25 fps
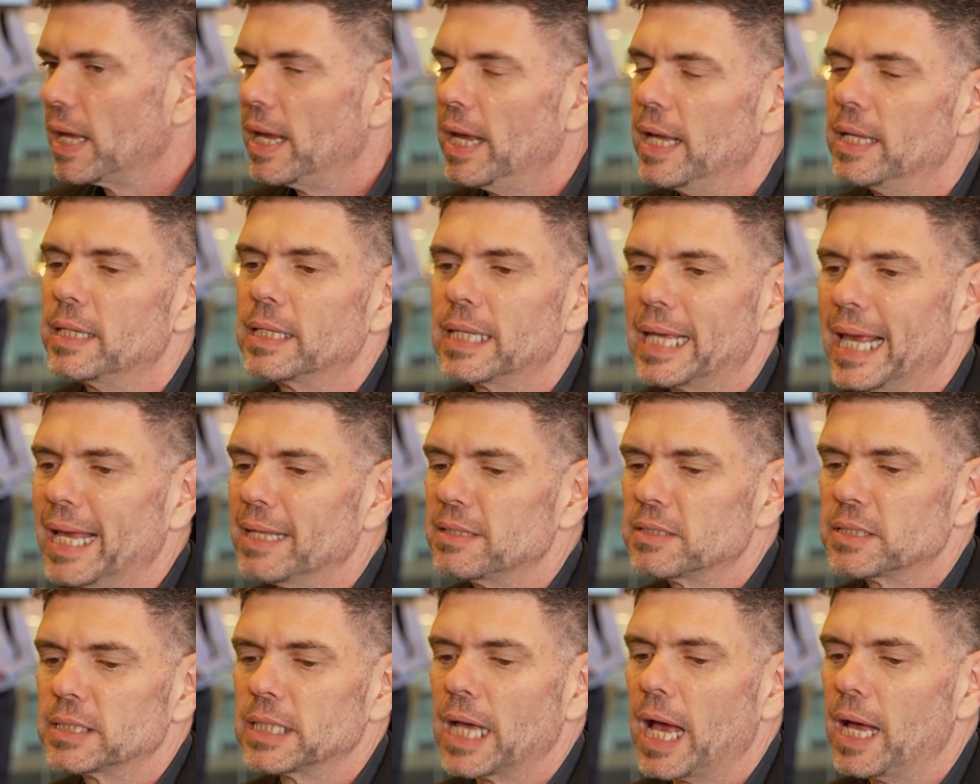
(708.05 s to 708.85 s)
it
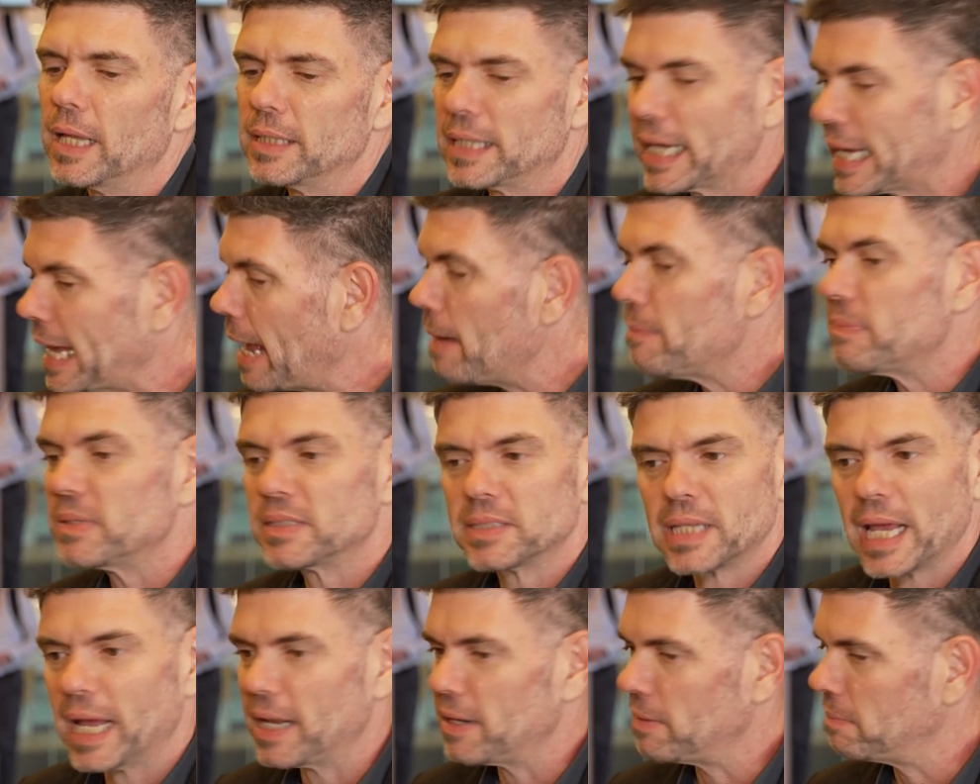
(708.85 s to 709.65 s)
gets uh, the gap
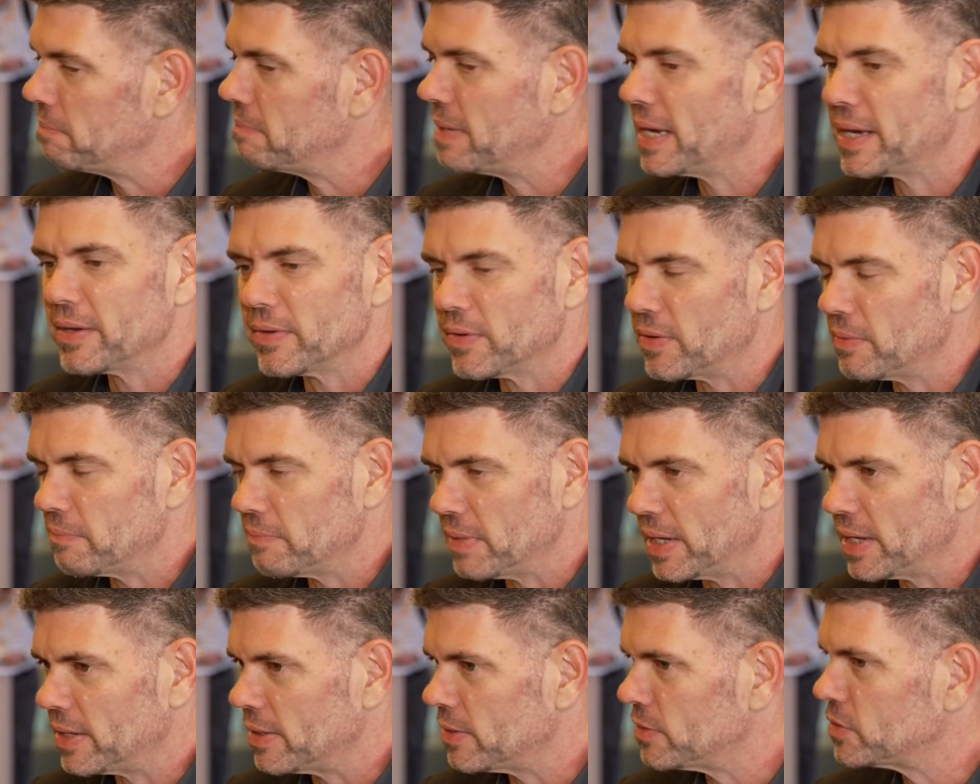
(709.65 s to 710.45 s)
is getting bigger and
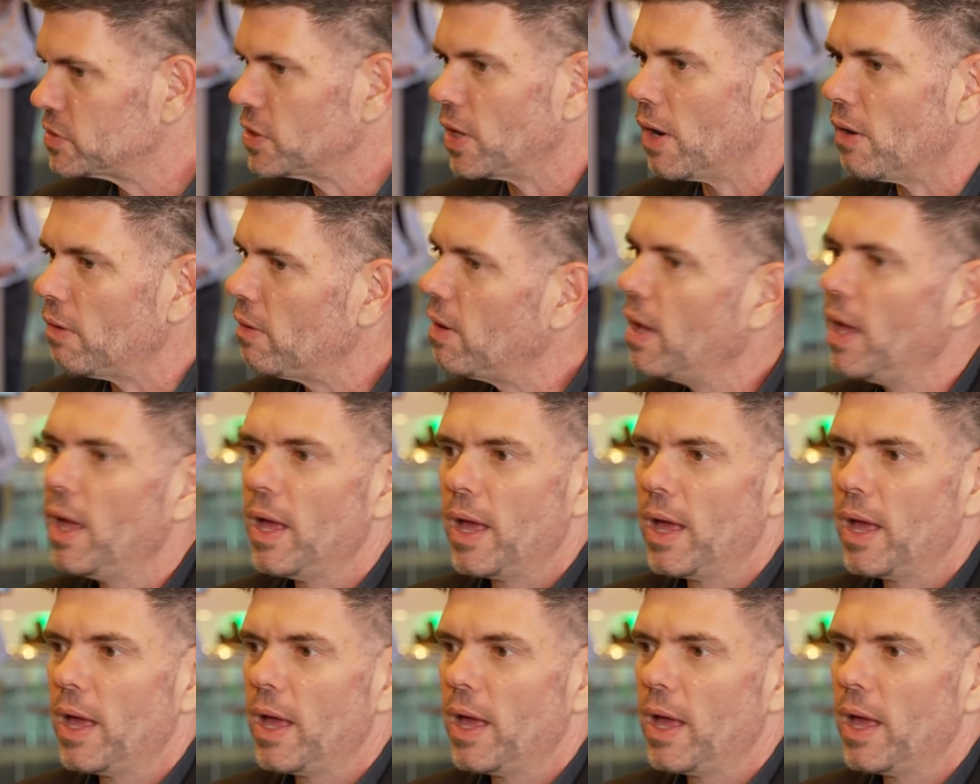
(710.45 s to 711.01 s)
bigger. So